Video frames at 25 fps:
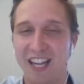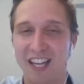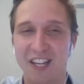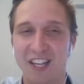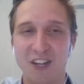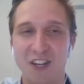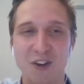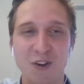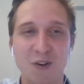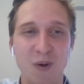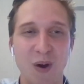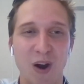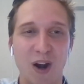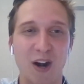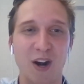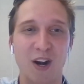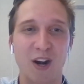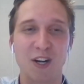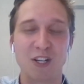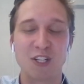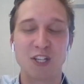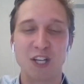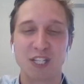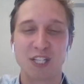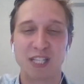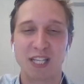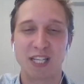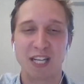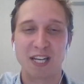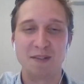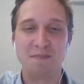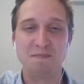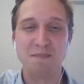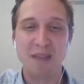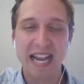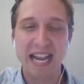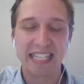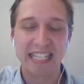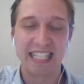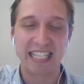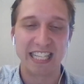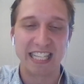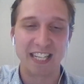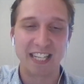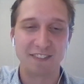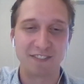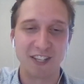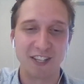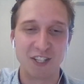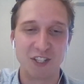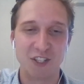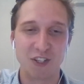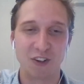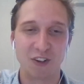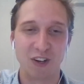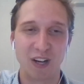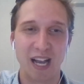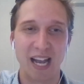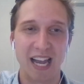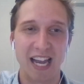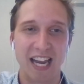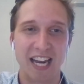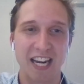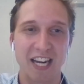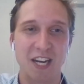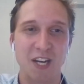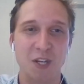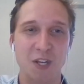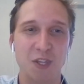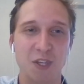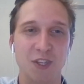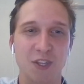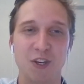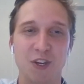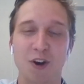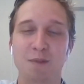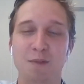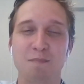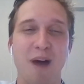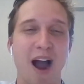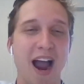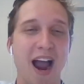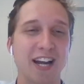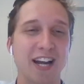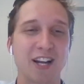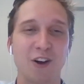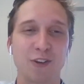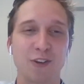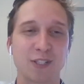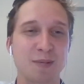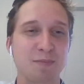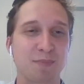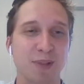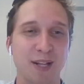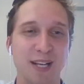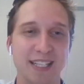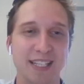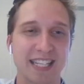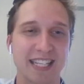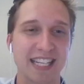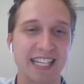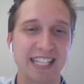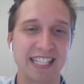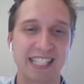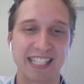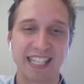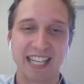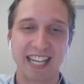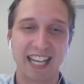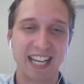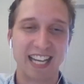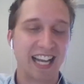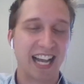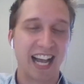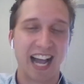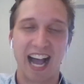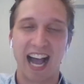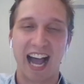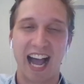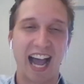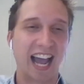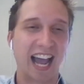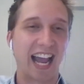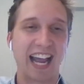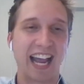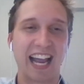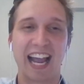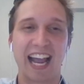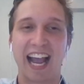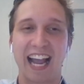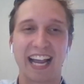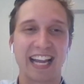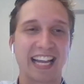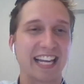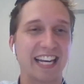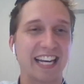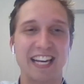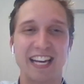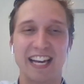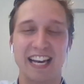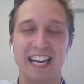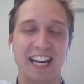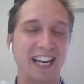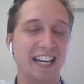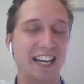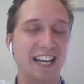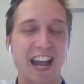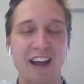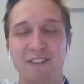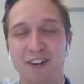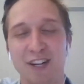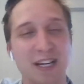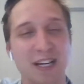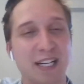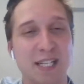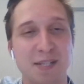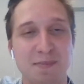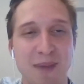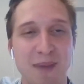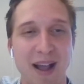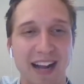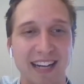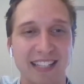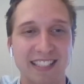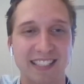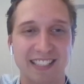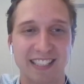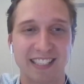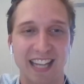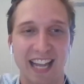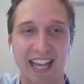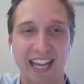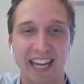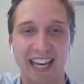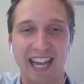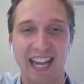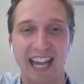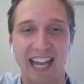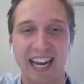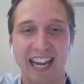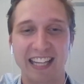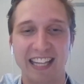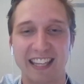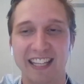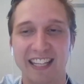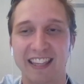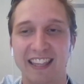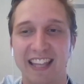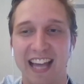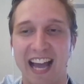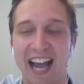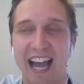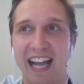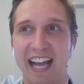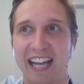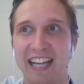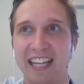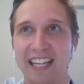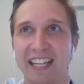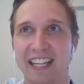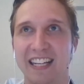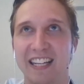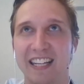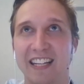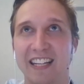You are just an amazing individual, and your mind goes in places I can never expect. And I think that